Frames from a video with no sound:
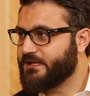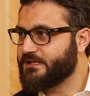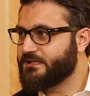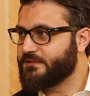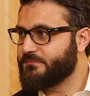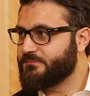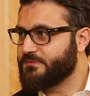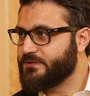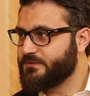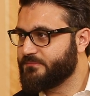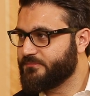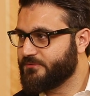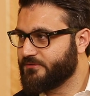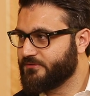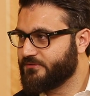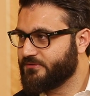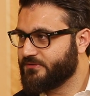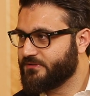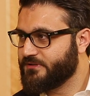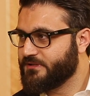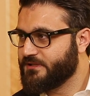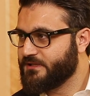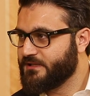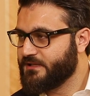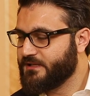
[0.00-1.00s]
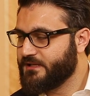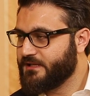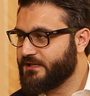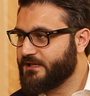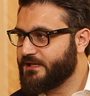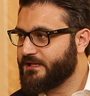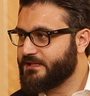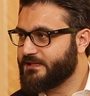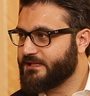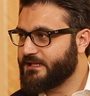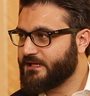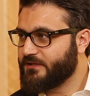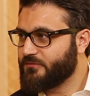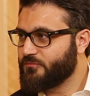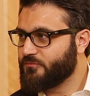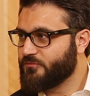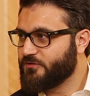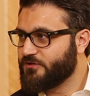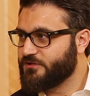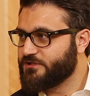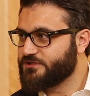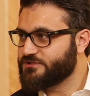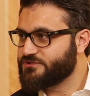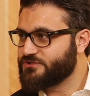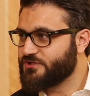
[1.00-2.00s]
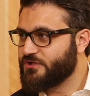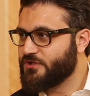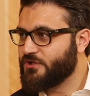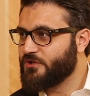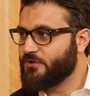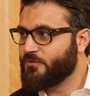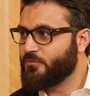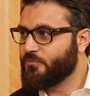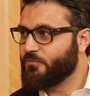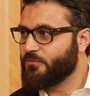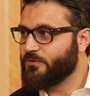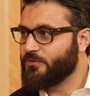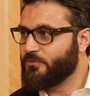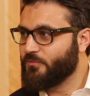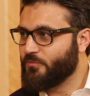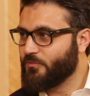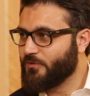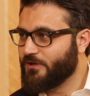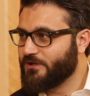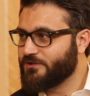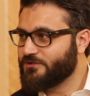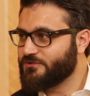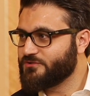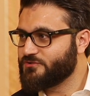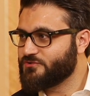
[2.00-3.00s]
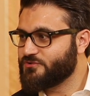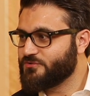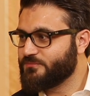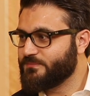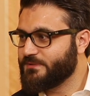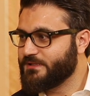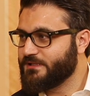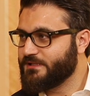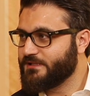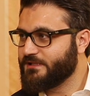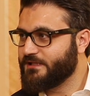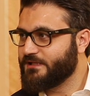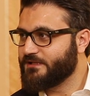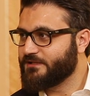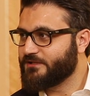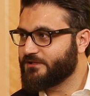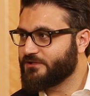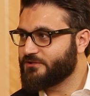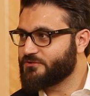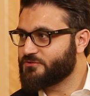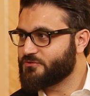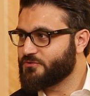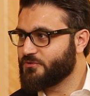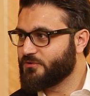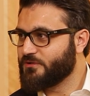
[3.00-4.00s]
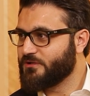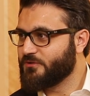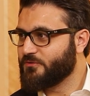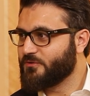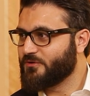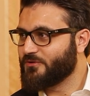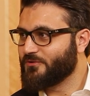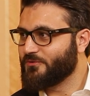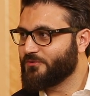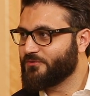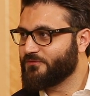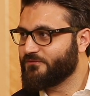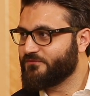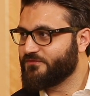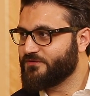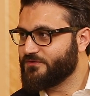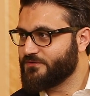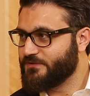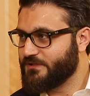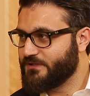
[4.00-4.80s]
by the people, and that was, we want to be in control of our own